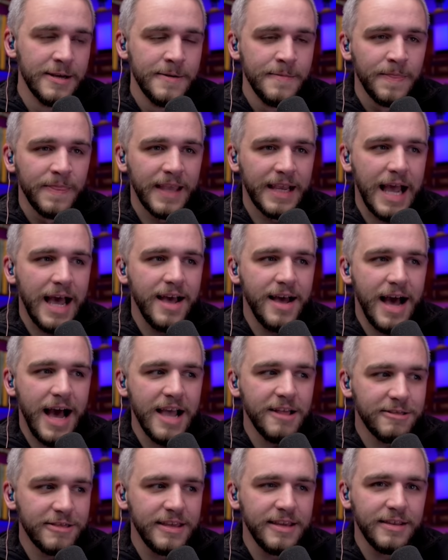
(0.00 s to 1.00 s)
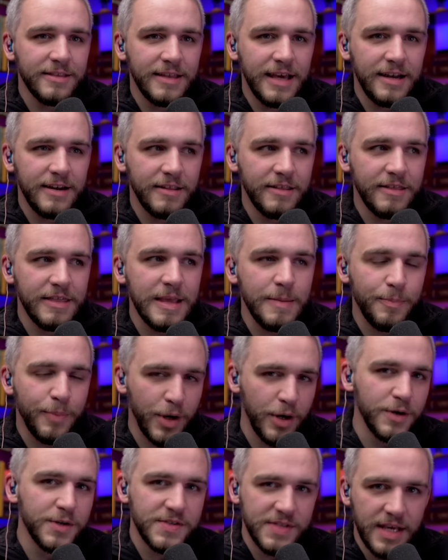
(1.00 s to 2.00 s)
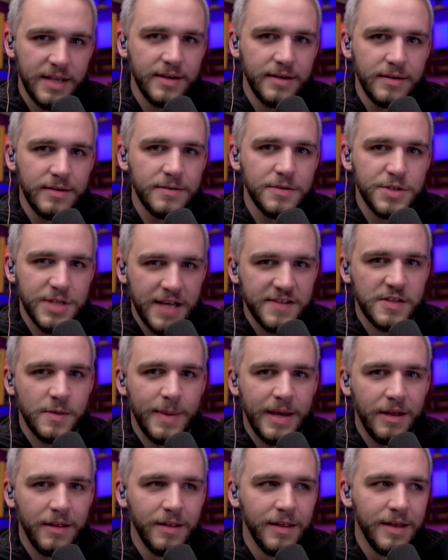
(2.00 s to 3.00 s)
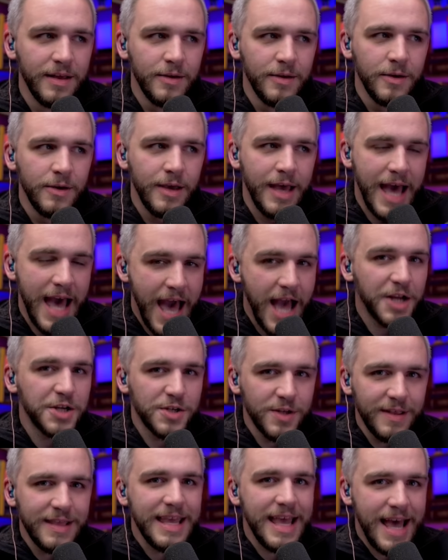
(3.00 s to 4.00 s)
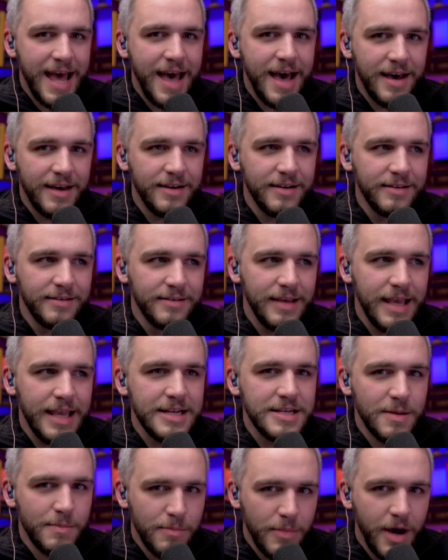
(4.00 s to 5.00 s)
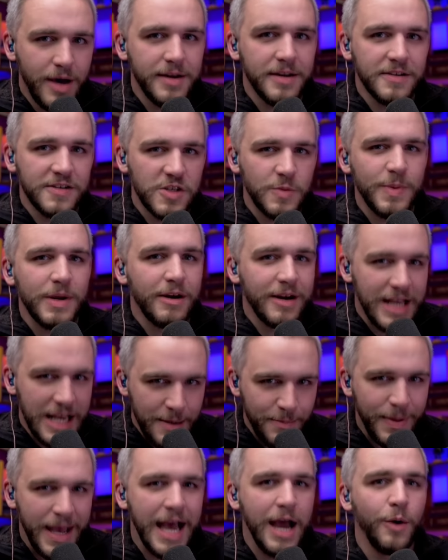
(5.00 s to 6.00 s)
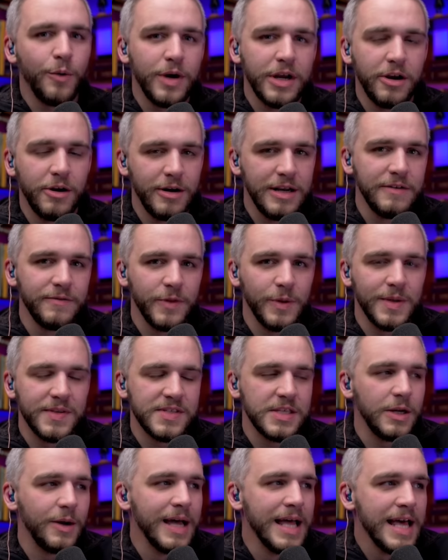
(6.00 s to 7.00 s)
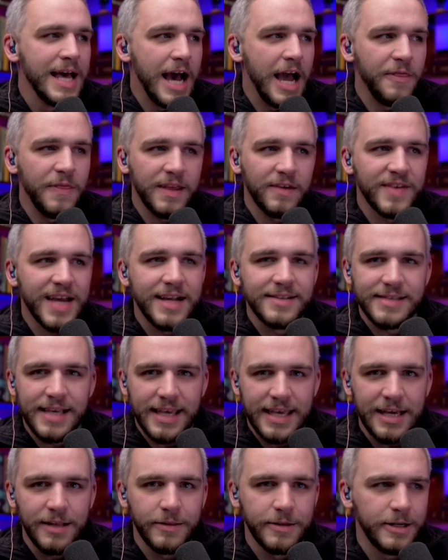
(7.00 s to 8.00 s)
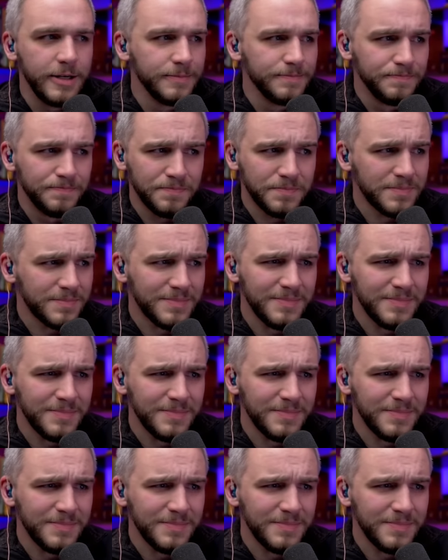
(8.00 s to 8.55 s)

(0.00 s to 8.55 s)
Like, I think that the person, Jezebel, actually had a demonic spirit empowering her influence. You know, I think of guys like 100%. Hitler.